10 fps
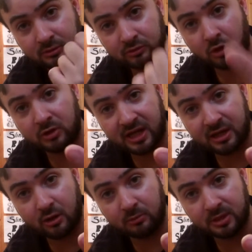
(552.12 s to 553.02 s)
Tony
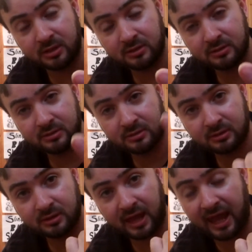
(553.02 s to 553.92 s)
Iommi,
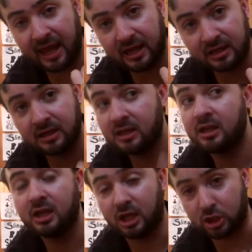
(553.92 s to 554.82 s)
and
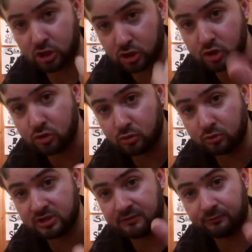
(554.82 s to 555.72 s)
a
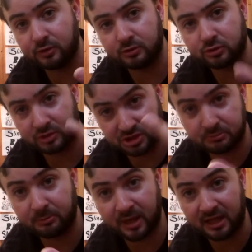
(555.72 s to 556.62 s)
huge influence on
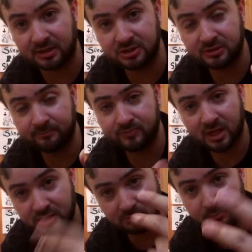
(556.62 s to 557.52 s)
Jimmy Page.
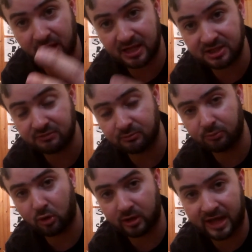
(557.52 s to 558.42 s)
Jimmy Page even
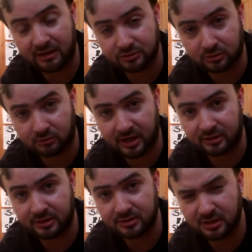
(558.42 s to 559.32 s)
bought Aleister
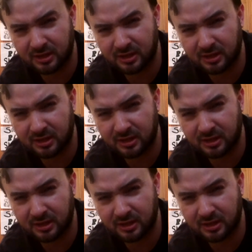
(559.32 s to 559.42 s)
Crowley's